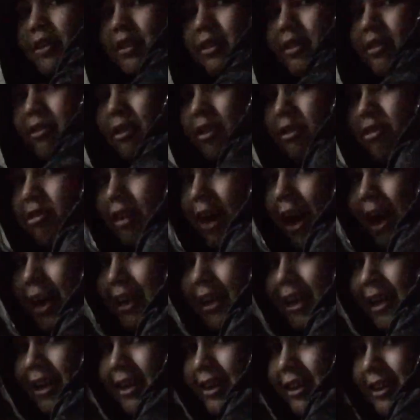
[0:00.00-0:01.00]
the, the jacket, jacket,
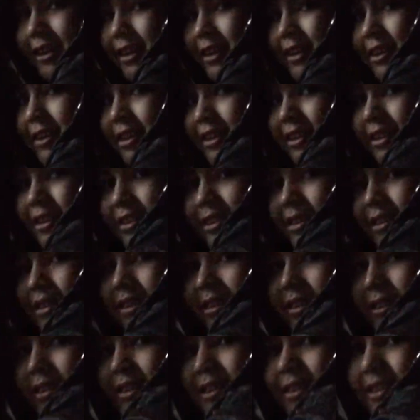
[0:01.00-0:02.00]
she got from Christmas.
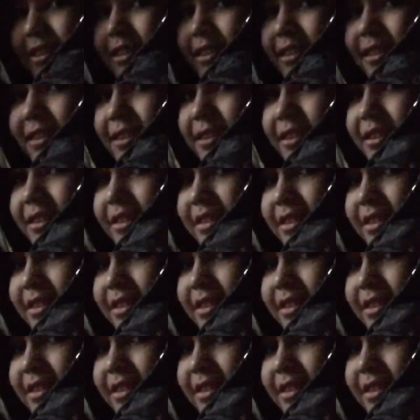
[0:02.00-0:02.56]
Yeah, I